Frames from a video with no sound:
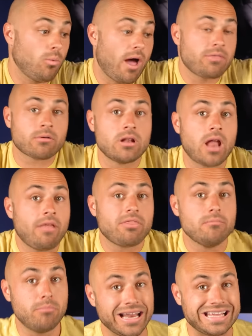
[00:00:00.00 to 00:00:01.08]
whether or not
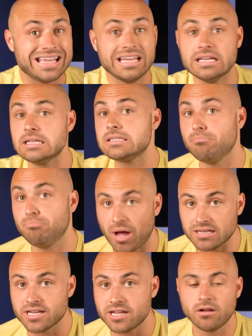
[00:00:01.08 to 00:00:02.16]
the money is
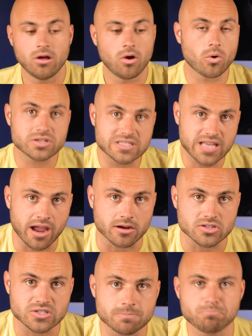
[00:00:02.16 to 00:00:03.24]
abundant or
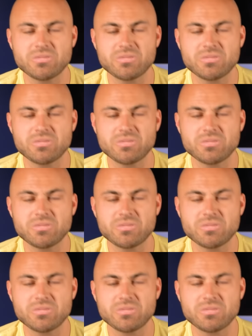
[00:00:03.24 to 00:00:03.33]
scarce.